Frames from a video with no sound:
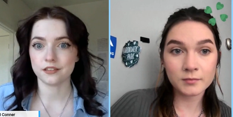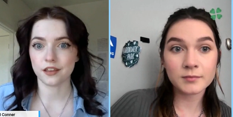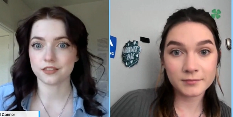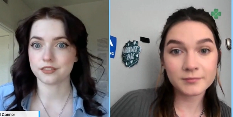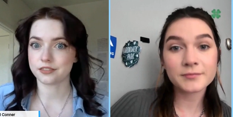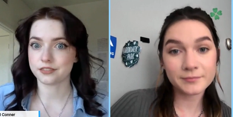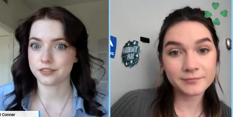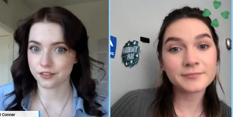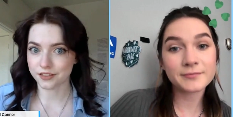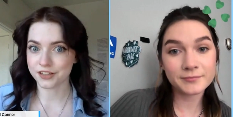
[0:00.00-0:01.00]
Speaker 1: like
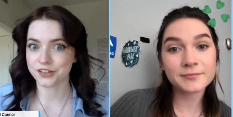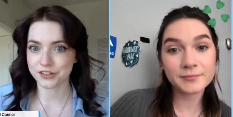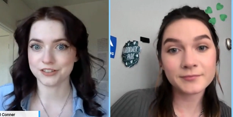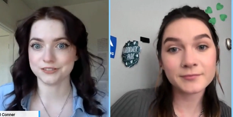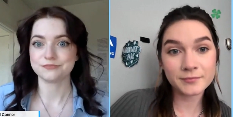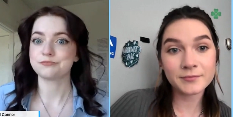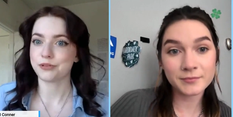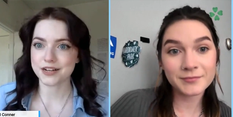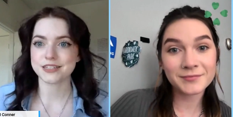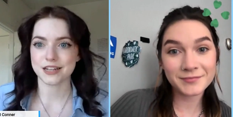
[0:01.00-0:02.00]
the literal
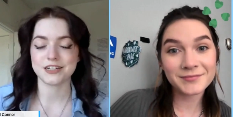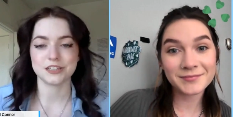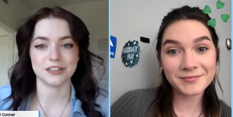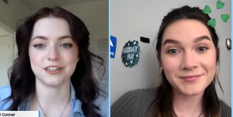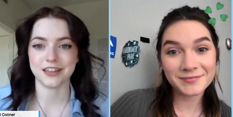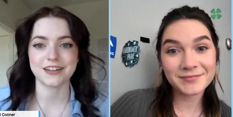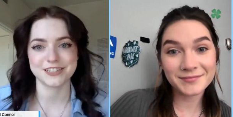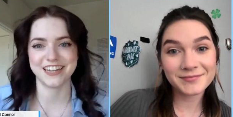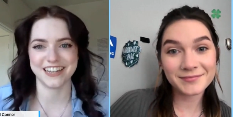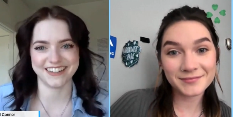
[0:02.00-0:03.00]
presidential
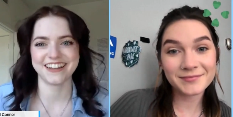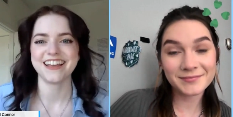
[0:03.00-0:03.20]
election.